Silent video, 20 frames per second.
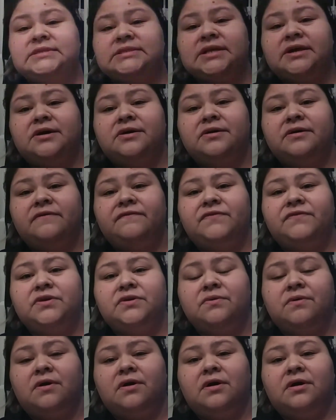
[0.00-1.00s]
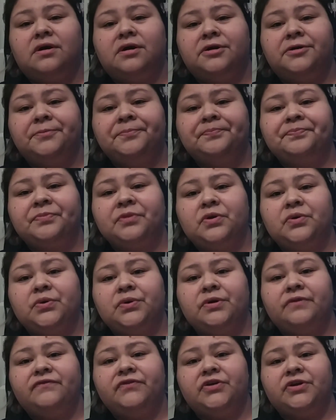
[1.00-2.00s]
So if you are,
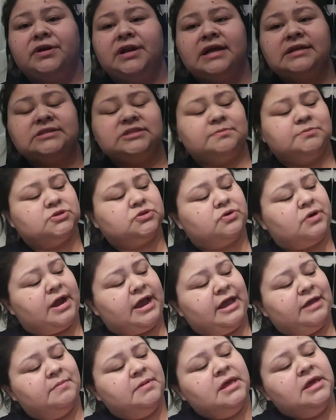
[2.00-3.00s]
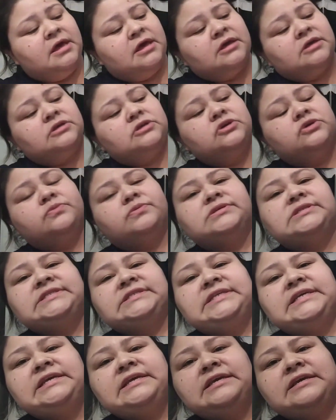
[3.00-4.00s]
or if you're not subscribed, you will
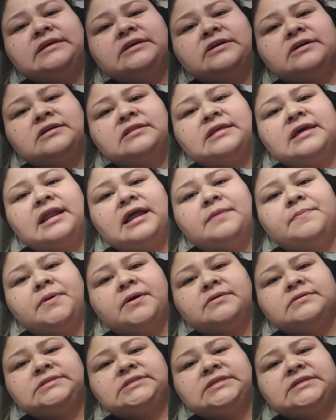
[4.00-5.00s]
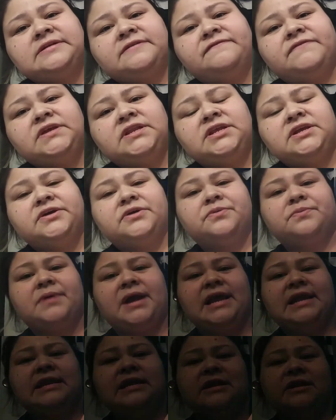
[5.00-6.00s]
see here that I posted a video
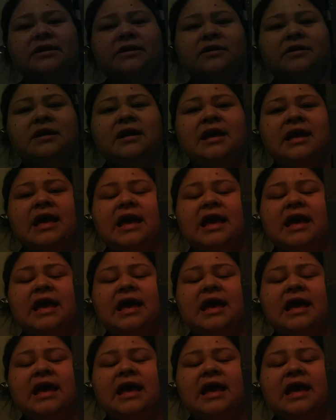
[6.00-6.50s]
right here.